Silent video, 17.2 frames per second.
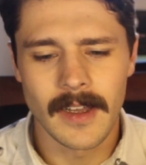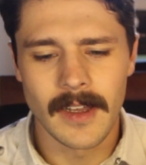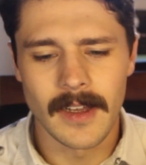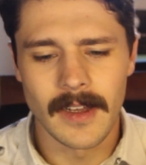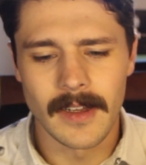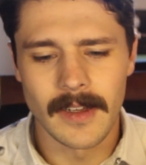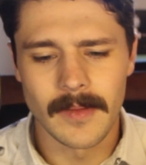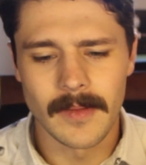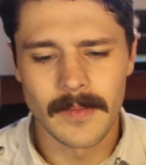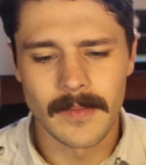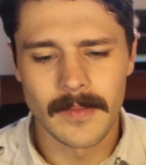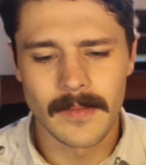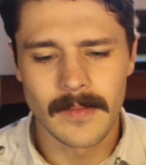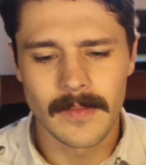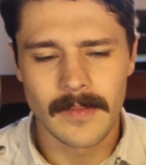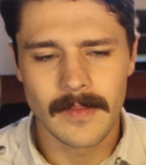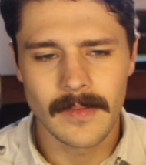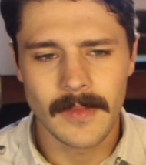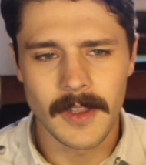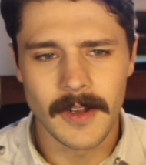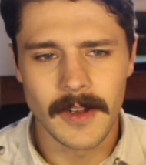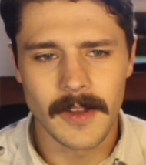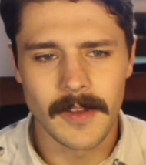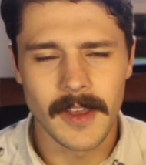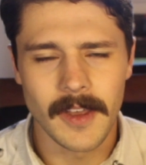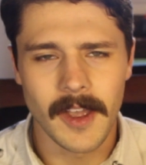
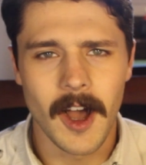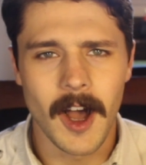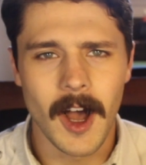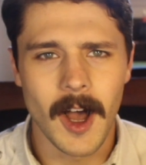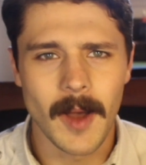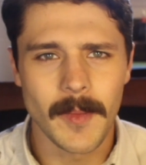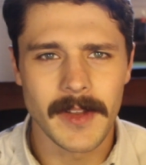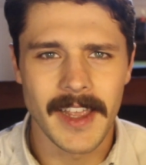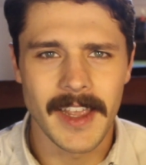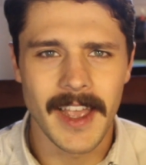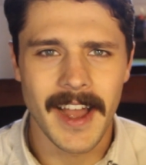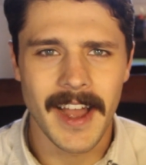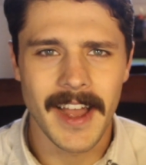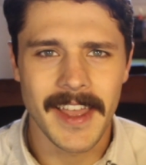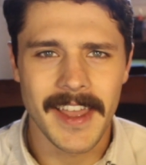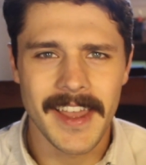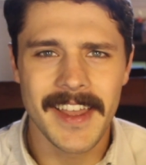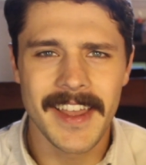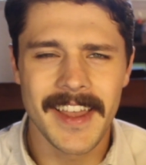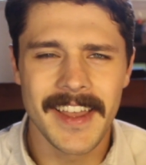the common guy,